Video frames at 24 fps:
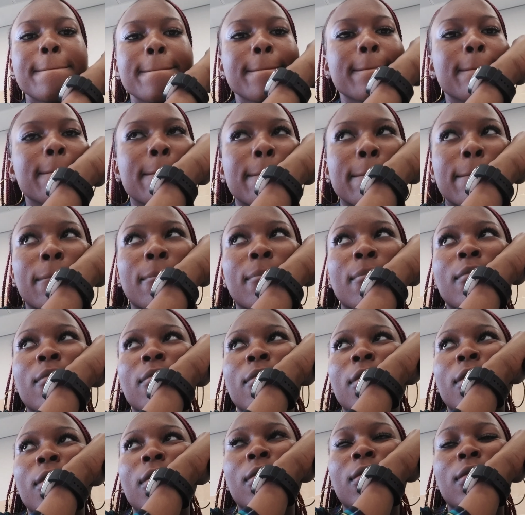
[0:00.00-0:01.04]
Full
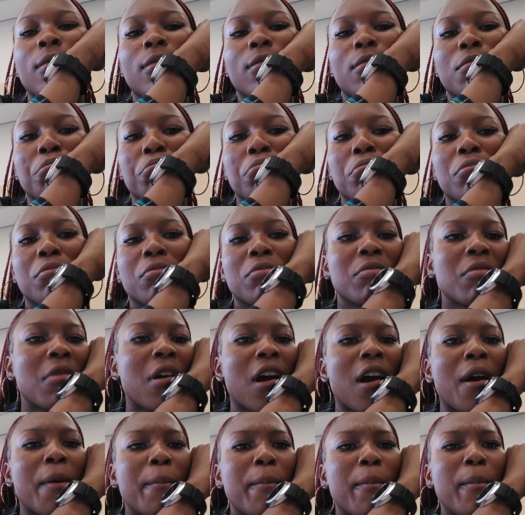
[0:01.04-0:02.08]
attendance
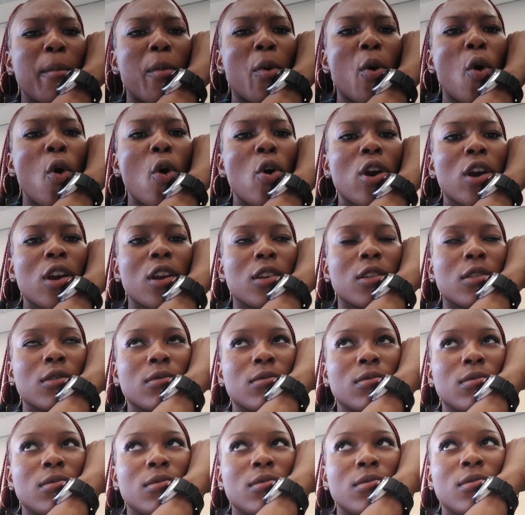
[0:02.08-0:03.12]
sheets going now.
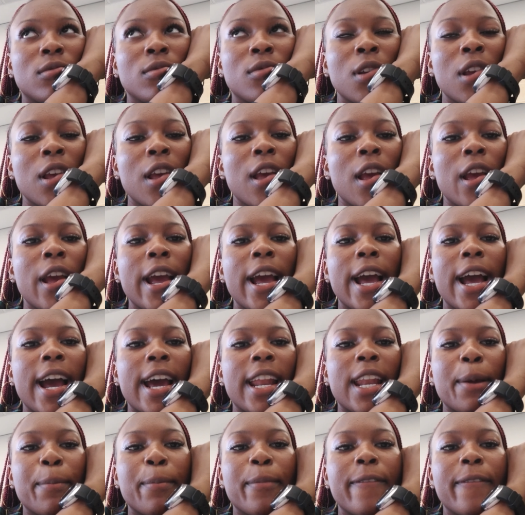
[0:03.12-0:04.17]
Okay, you're back.